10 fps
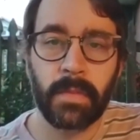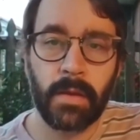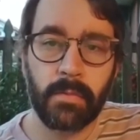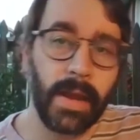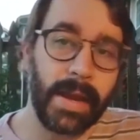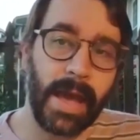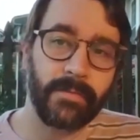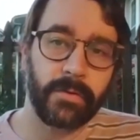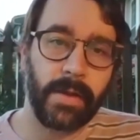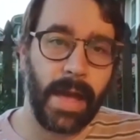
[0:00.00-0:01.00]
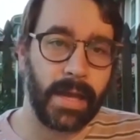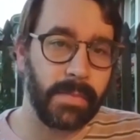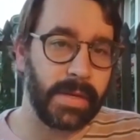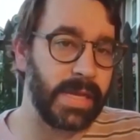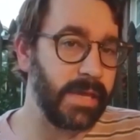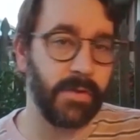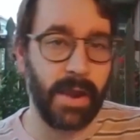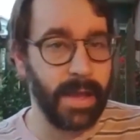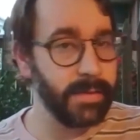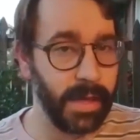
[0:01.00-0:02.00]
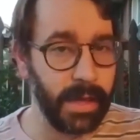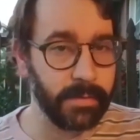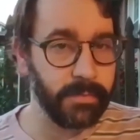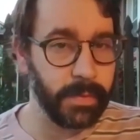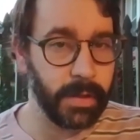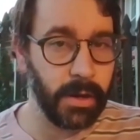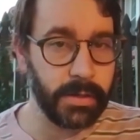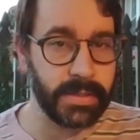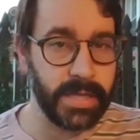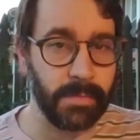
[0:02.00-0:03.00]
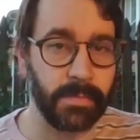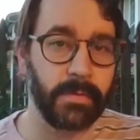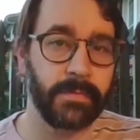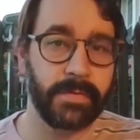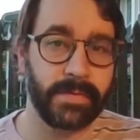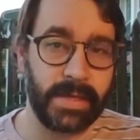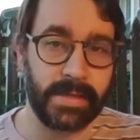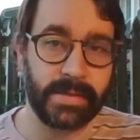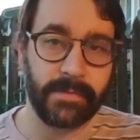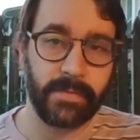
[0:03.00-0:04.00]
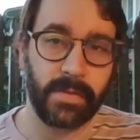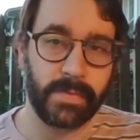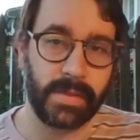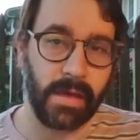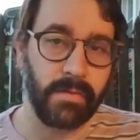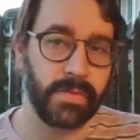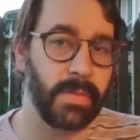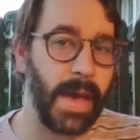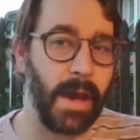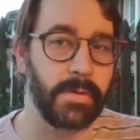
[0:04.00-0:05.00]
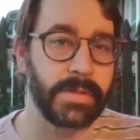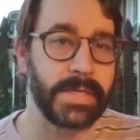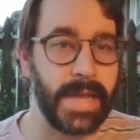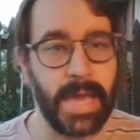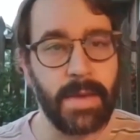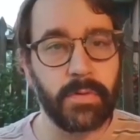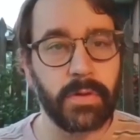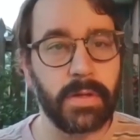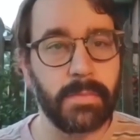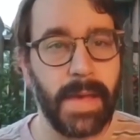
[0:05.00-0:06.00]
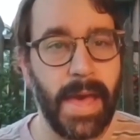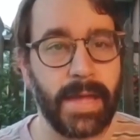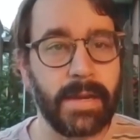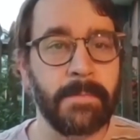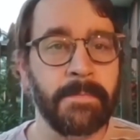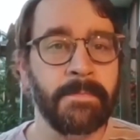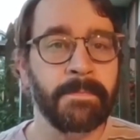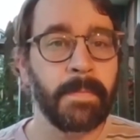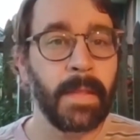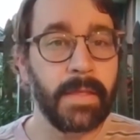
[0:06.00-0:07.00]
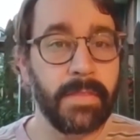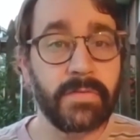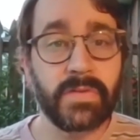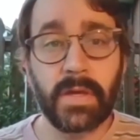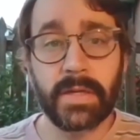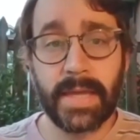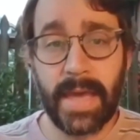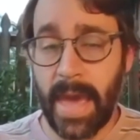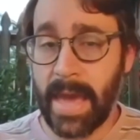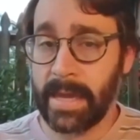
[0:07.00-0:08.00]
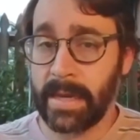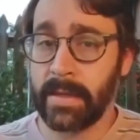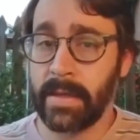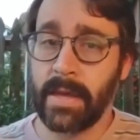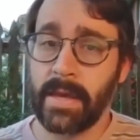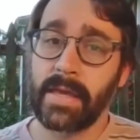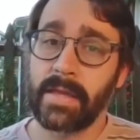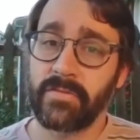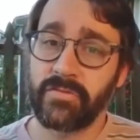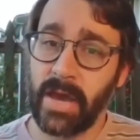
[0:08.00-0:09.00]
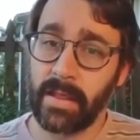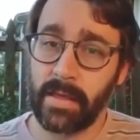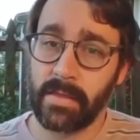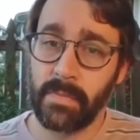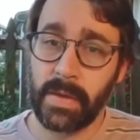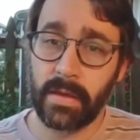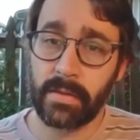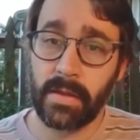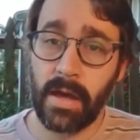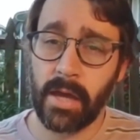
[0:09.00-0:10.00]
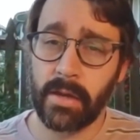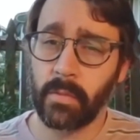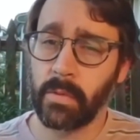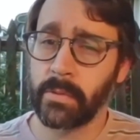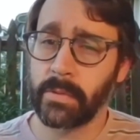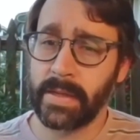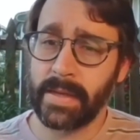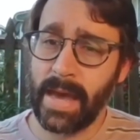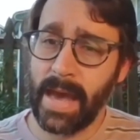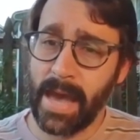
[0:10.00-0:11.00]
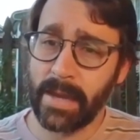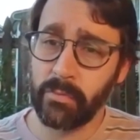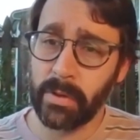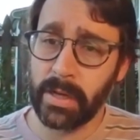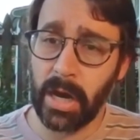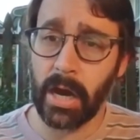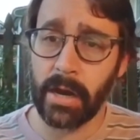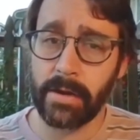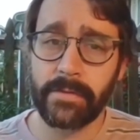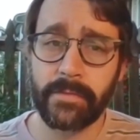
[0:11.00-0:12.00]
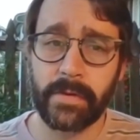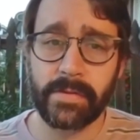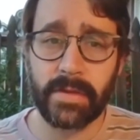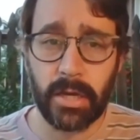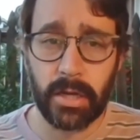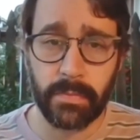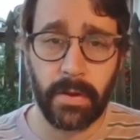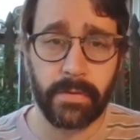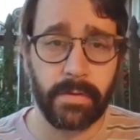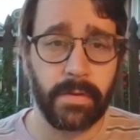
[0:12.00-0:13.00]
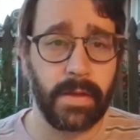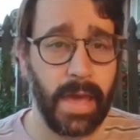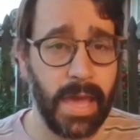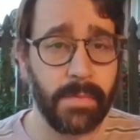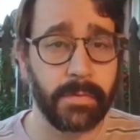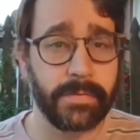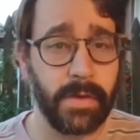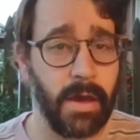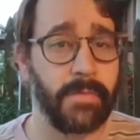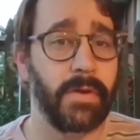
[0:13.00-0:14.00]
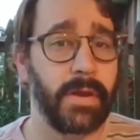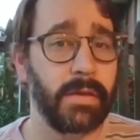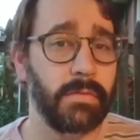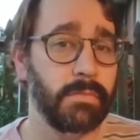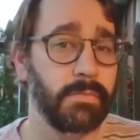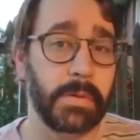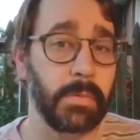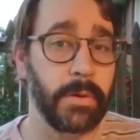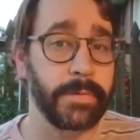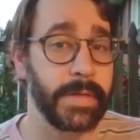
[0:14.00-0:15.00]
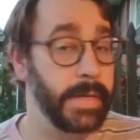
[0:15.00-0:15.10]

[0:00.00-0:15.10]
Right after Adam and Eve are exiled from the Garden Temple for seizing for themselves the power to name good and bad, their son Cain gets jealous because God, quote, had regard for his younger brother Abel's offering, but, quote,